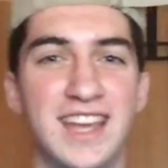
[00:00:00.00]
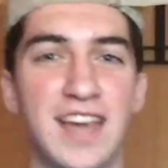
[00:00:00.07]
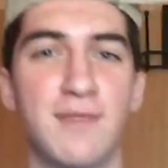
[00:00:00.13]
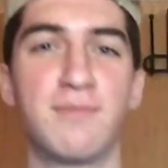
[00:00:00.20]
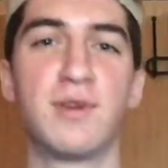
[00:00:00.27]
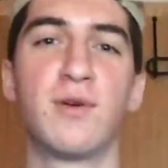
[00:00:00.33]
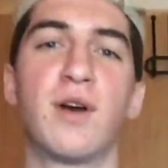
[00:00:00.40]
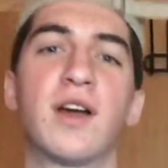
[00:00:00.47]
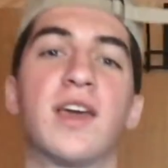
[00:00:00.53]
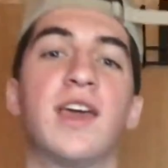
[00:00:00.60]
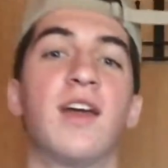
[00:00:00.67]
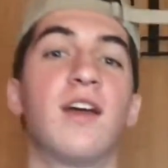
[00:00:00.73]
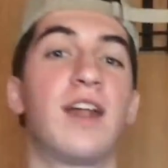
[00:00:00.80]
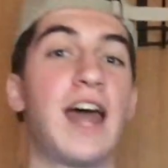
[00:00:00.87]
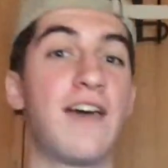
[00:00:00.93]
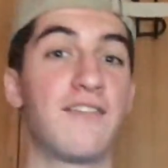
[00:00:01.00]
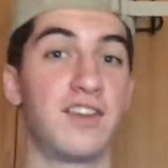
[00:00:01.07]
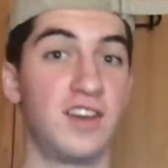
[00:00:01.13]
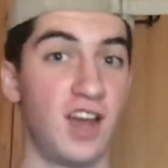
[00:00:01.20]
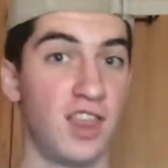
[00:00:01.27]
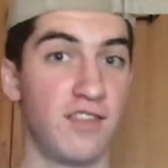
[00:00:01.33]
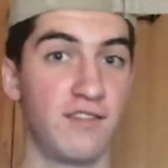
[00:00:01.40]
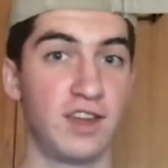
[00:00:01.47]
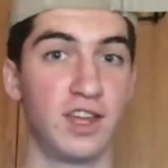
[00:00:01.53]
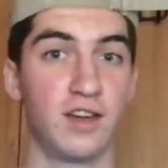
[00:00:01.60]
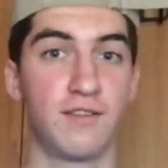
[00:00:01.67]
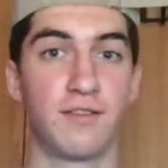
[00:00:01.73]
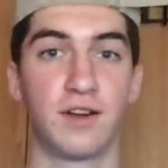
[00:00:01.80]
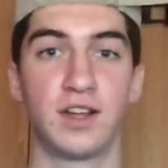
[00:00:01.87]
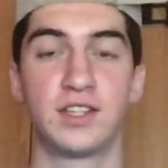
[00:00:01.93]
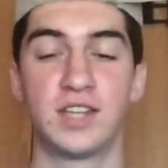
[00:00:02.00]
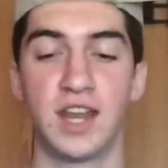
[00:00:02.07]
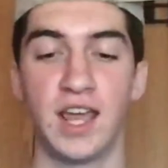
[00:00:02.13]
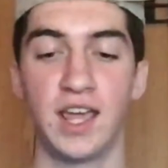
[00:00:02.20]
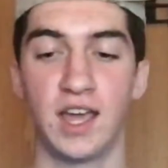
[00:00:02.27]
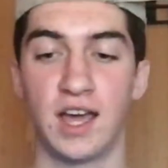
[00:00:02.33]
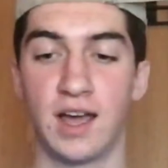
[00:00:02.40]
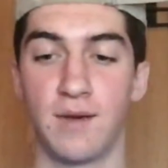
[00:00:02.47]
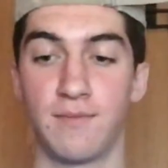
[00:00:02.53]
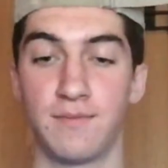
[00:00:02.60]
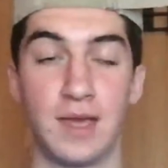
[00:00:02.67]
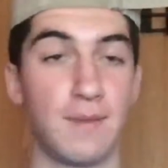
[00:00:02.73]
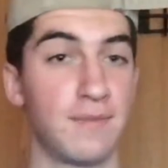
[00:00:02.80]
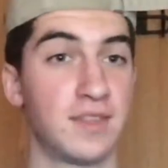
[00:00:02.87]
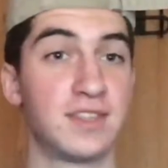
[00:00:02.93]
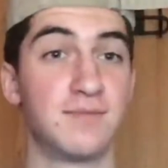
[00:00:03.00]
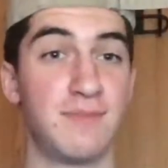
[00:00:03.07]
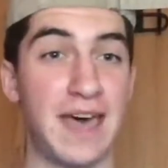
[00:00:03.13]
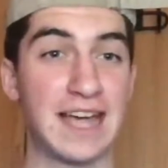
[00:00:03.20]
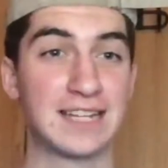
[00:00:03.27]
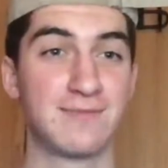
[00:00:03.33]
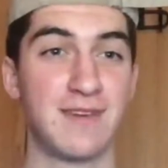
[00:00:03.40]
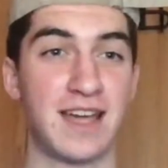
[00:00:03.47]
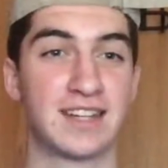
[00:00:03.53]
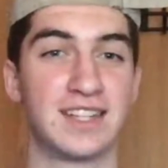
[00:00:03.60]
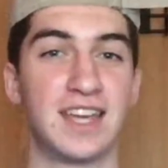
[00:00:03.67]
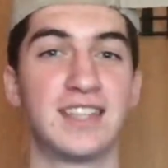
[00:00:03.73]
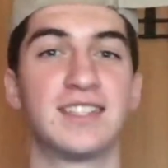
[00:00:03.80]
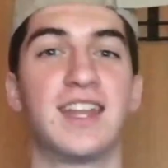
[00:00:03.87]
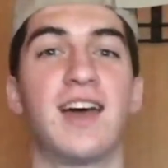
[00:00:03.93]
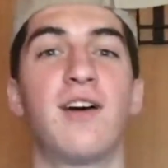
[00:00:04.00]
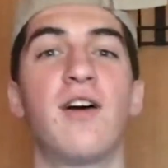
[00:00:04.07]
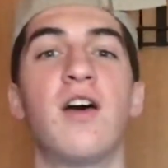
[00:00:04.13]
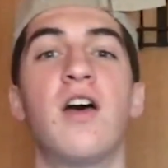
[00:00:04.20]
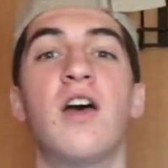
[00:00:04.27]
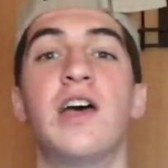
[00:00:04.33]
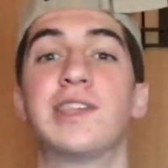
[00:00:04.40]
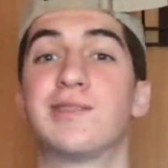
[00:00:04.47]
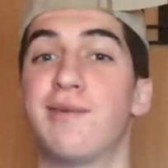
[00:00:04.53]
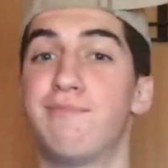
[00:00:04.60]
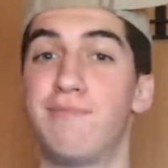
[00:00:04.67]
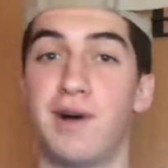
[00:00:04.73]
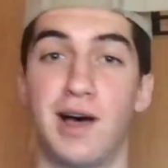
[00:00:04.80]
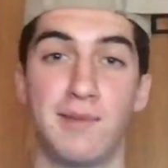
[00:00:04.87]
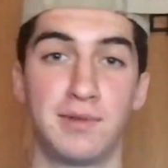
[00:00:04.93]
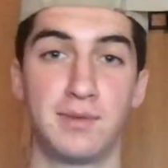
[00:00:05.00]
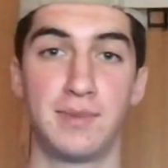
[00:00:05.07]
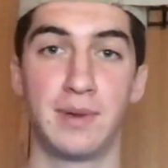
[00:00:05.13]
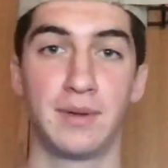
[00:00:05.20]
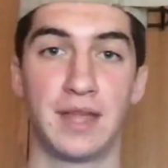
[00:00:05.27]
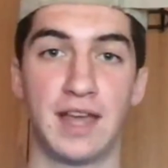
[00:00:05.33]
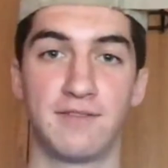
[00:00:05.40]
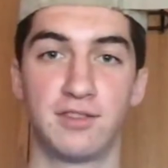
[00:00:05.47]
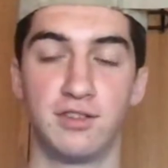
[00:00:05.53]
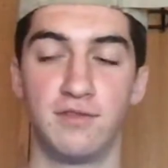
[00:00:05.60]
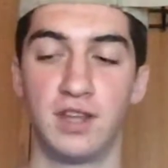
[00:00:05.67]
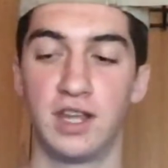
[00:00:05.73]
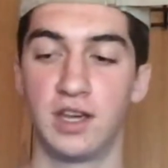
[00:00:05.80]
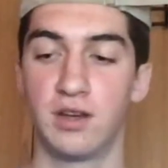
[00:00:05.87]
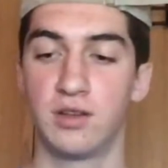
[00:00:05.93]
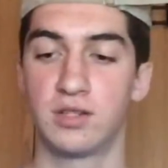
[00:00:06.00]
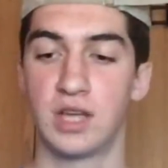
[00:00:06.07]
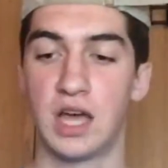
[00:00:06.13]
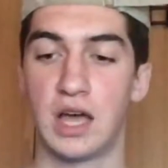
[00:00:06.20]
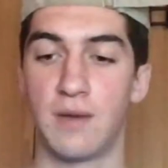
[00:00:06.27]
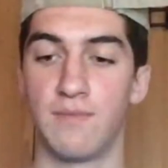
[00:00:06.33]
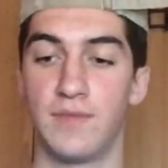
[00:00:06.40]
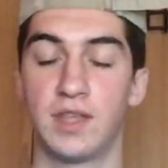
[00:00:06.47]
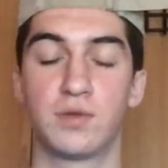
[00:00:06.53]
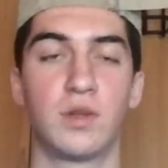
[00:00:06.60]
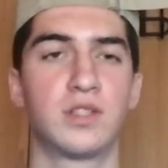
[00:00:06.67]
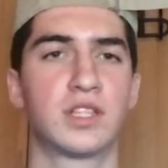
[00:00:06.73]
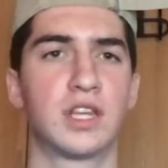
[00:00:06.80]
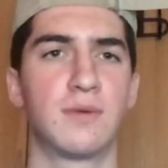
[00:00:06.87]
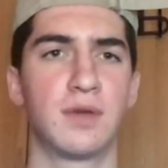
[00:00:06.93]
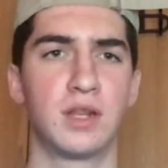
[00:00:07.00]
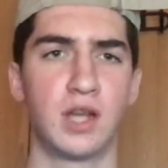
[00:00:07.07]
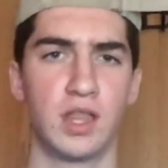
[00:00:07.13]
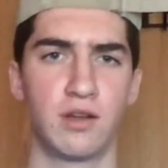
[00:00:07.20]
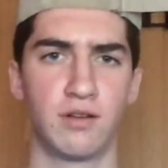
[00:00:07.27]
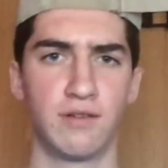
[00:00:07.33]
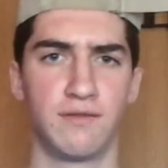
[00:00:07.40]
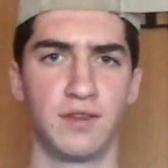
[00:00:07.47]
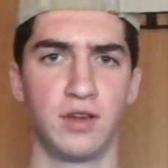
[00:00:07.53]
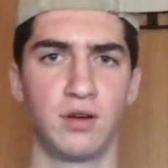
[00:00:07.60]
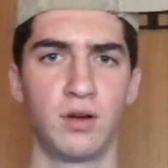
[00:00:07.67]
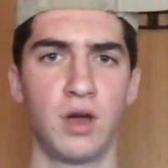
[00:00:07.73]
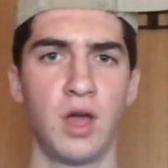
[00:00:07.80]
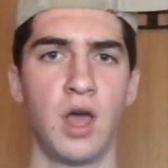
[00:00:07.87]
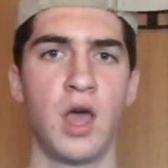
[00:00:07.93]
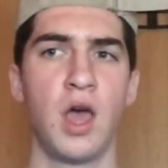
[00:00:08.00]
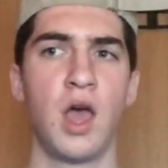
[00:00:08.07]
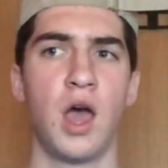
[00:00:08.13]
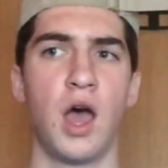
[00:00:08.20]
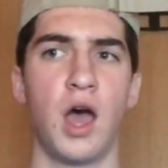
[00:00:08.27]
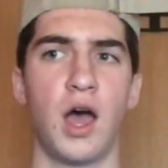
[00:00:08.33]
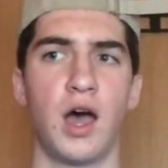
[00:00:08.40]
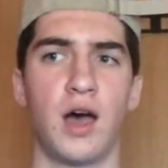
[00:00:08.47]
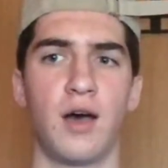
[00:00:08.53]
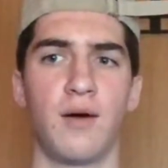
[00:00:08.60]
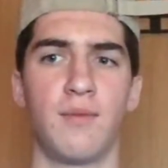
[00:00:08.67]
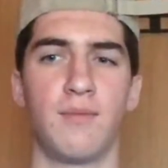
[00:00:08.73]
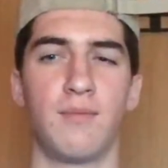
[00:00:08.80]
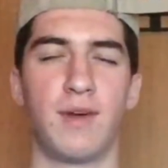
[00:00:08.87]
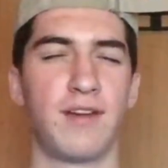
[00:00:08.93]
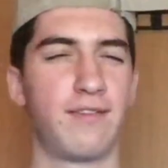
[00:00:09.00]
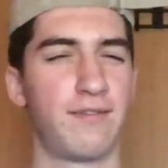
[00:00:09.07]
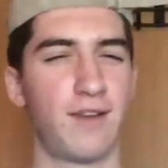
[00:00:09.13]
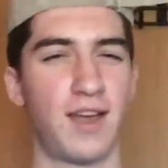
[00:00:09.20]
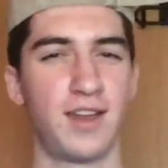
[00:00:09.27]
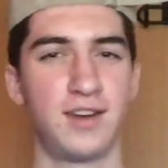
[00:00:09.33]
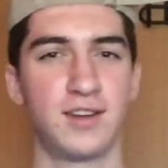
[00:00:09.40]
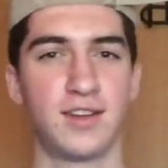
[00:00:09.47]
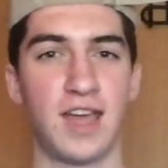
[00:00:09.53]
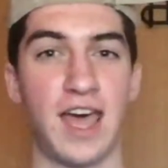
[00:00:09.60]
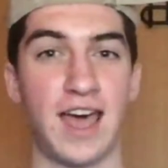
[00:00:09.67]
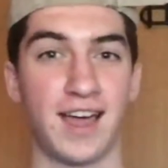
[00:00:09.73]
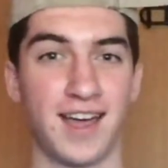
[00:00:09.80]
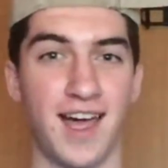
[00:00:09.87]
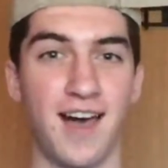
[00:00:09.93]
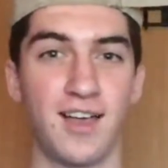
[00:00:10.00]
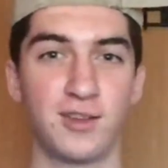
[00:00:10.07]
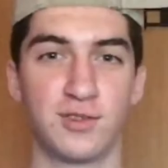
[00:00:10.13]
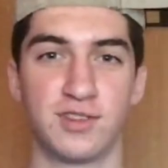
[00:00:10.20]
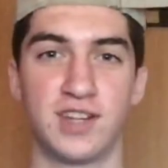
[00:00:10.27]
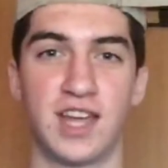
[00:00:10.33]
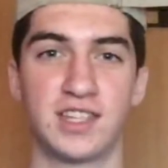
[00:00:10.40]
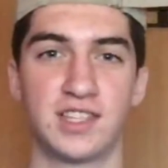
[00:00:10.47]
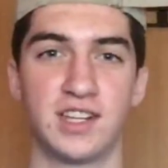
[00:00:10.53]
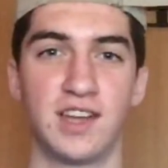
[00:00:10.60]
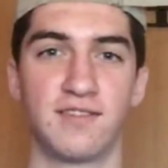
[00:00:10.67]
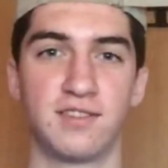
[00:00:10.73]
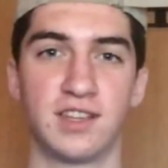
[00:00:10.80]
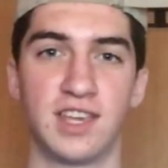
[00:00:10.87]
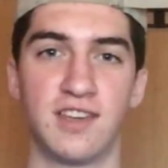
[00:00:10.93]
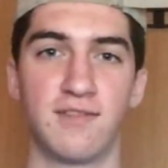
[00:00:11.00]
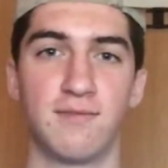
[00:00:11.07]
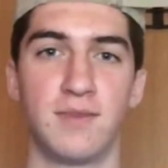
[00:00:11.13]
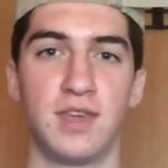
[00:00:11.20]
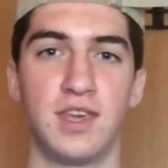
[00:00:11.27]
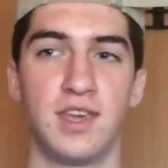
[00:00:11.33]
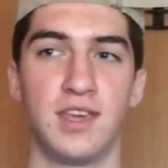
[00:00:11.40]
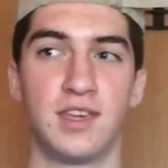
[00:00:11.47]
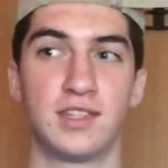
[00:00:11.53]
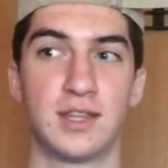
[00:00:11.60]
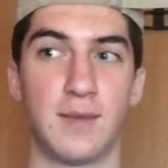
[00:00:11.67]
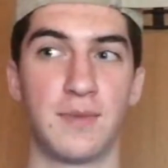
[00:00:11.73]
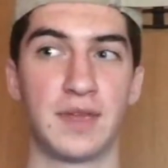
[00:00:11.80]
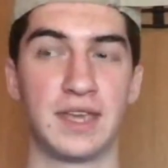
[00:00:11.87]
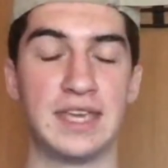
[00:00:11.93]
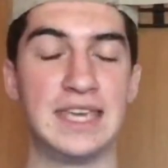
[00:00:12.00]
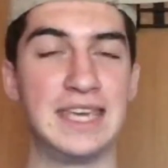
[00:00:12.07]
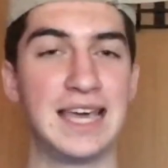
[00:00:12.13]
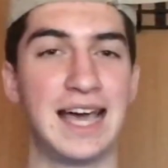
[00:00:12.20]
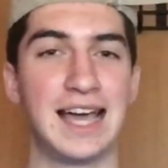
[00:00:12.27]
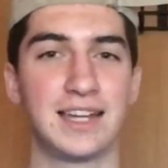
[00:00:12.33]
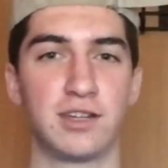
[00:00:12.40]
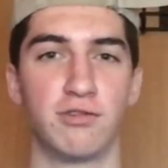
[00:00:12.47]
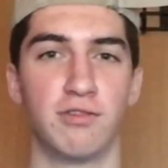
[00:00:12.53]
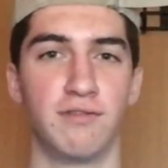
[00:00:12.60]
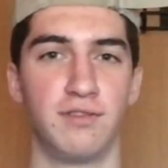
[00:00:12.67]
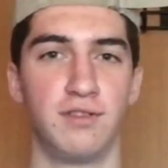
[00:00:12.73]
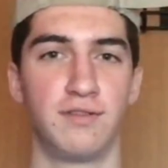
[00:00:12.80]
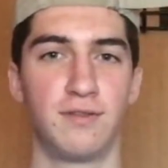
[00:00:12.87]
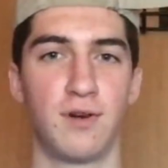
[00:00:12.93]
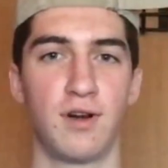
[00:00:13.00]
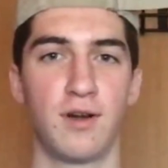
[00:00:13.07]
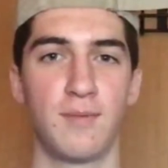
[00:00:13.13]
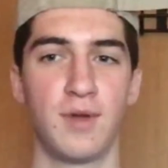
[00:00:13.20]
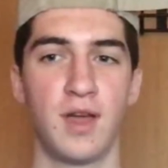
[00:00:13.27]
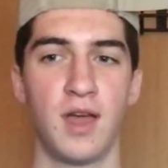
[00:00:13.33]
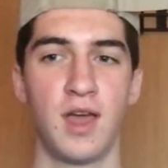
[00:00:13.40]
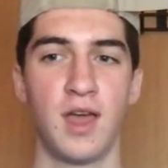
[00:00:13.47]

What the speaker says: I am P-Walk here, and I have another video for you today. Yep, this is back-to-back days now, so I'm pumped to be able to have two videos. This one's going to be another review. My friend at college was nice enough to give me something he got to review for him.